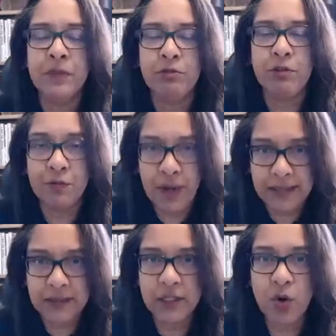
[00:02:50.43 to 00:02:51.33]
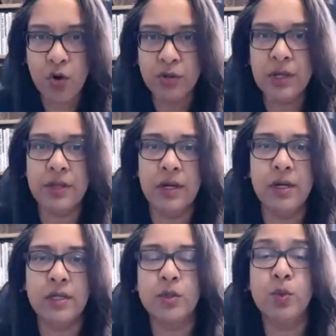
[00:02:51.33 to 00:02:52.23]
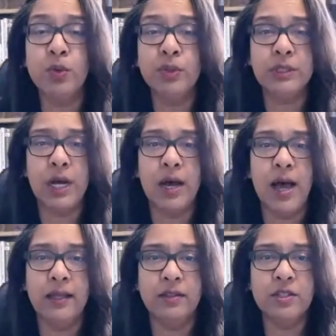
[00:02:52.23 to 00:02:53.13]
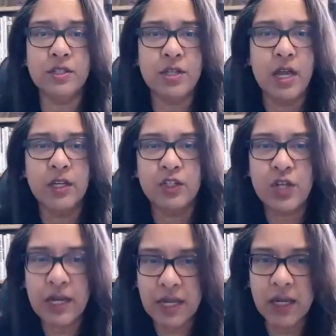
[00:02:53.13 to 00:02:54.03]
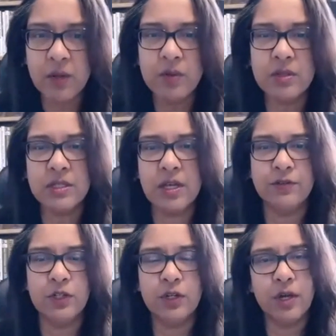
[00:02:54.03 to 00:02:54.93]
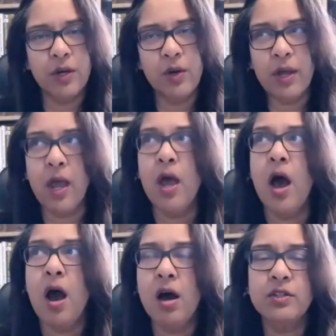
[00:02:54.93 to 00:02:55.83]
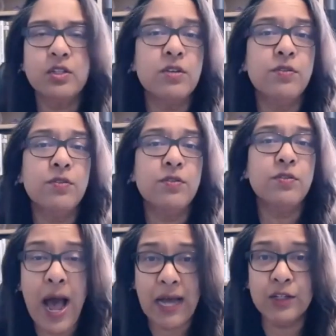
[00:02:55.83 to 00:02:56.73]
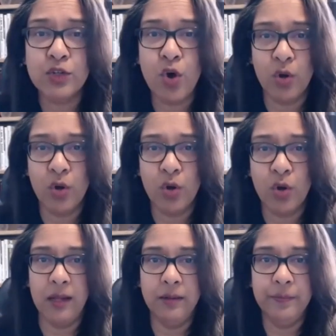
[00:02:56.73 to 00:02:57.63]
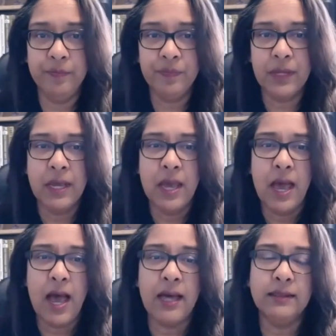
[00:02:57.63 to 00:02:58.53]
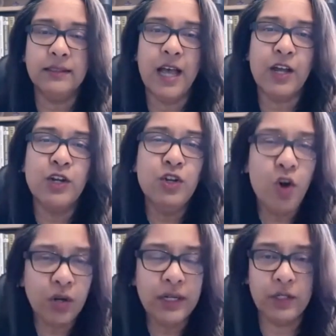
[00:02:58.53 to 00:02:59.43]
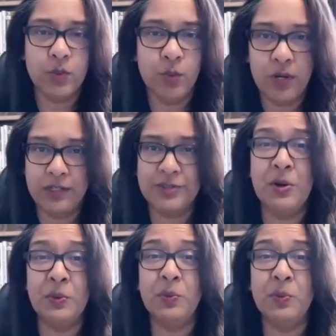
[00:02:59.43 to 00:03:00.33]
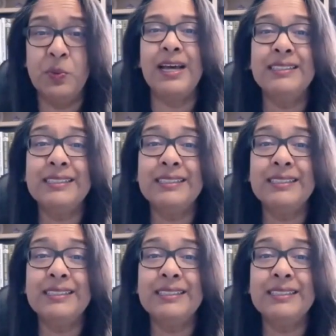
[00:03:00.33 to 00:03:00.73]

reflecting on the last quarter and just checking in with yourself to look at, okay, ask yourself what has gone well and acknowledge what has gone well and